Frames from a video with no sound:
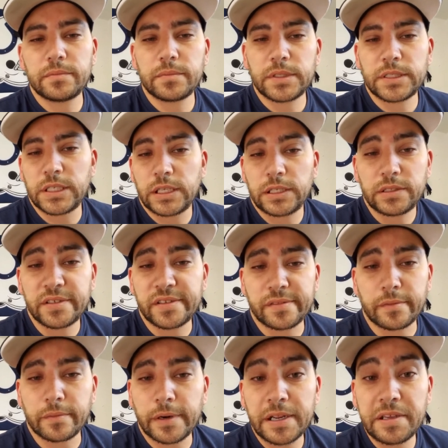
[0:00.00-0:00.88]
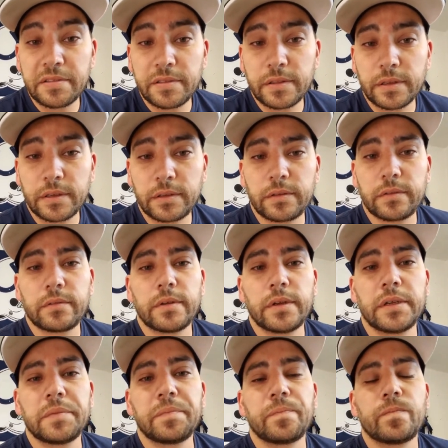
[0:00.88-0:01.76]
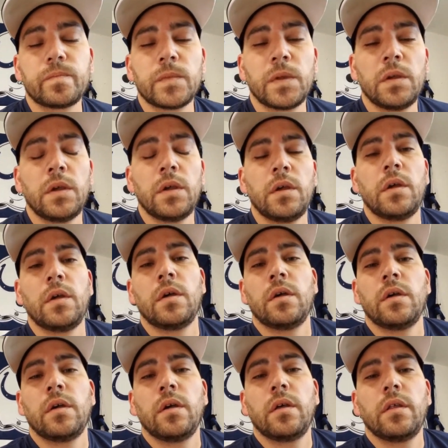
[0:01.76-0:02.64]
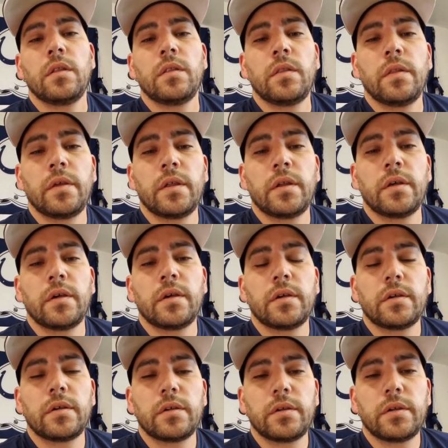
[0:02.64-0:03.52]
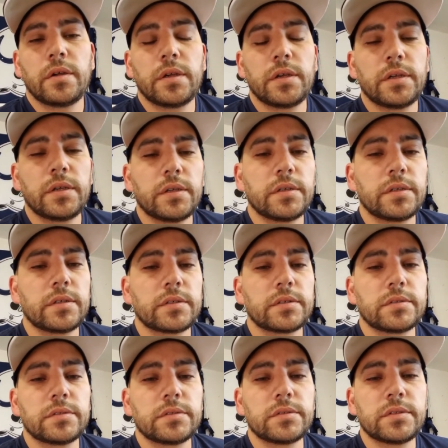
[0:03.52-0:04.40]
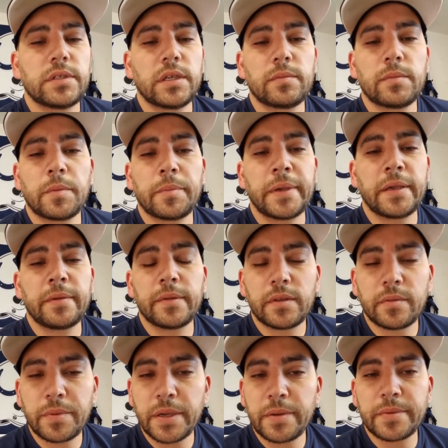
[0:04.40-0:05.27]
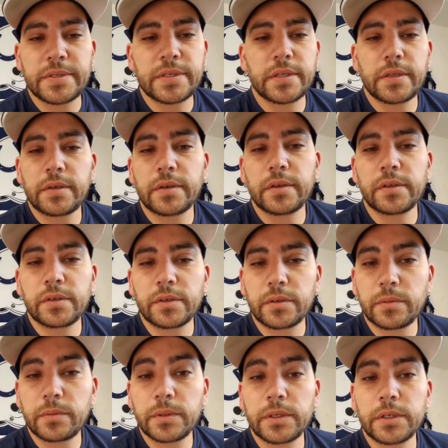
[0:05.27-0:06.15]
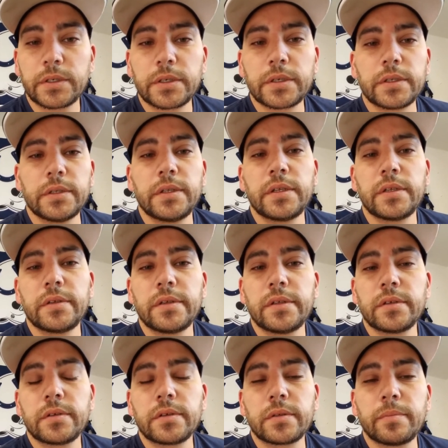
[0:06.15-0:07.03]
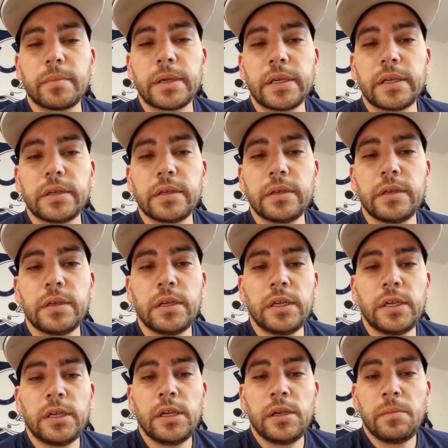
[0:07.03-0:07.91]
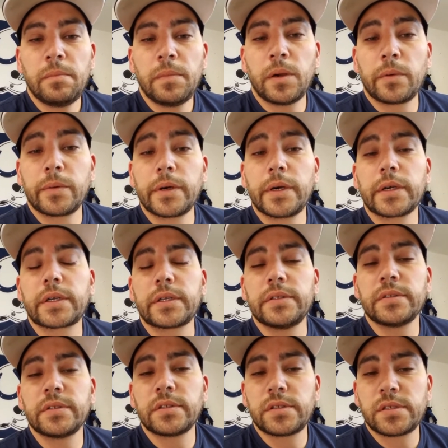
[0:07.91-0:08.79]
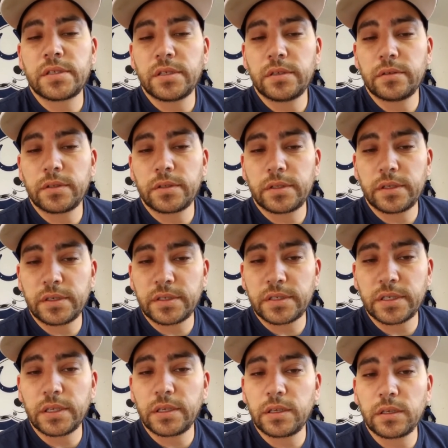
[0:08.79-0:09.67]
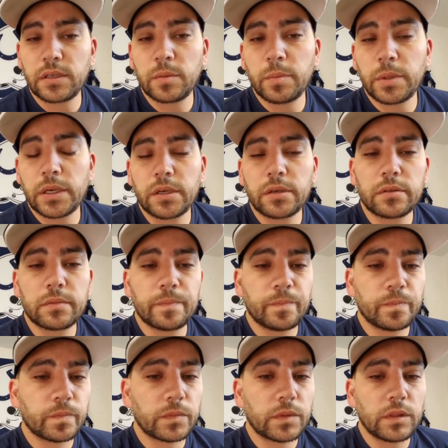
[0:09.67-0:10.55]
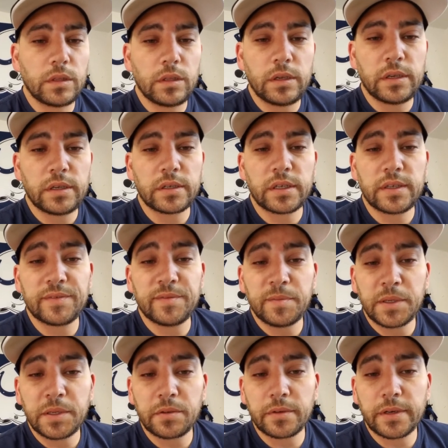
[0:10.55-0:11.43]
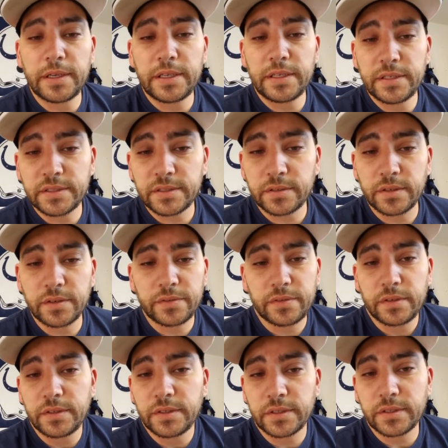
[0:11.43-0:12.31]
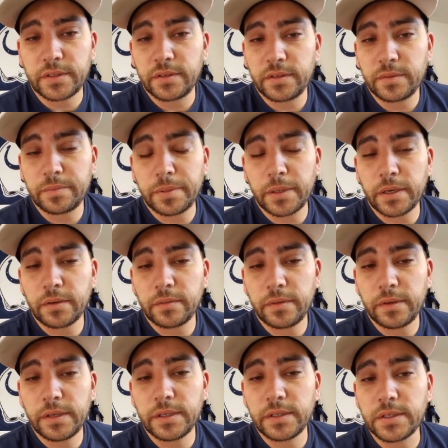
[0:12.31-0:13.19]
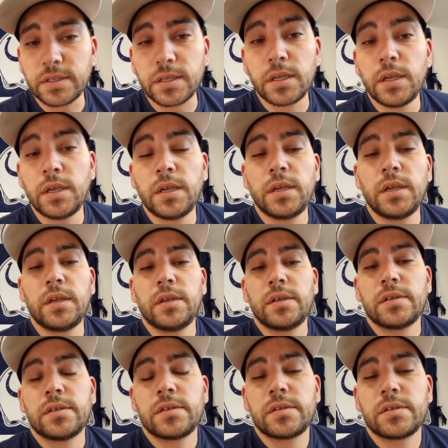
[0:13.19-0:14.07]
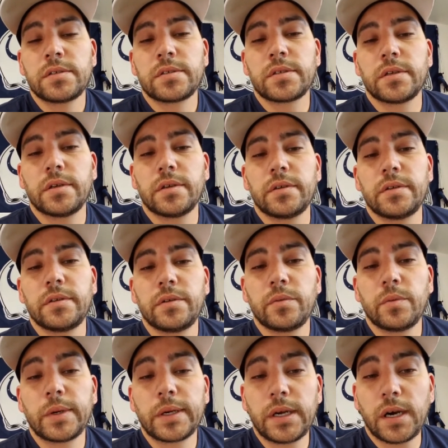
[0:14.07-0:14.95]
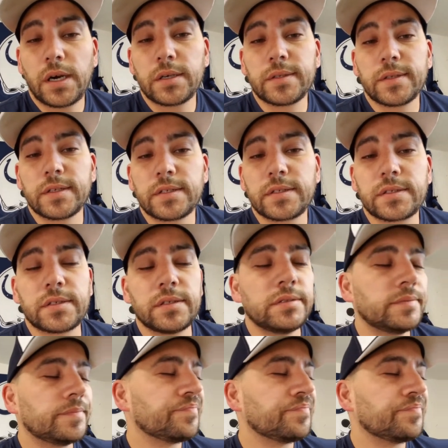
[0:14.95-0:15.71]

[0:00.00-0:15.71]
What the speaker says: besides the right thing, right? And then take my baby to the babysitter and go to work, and then deal with my work and see what they're saying about giving me a raise, or if they're just gonna part ways. So regardless,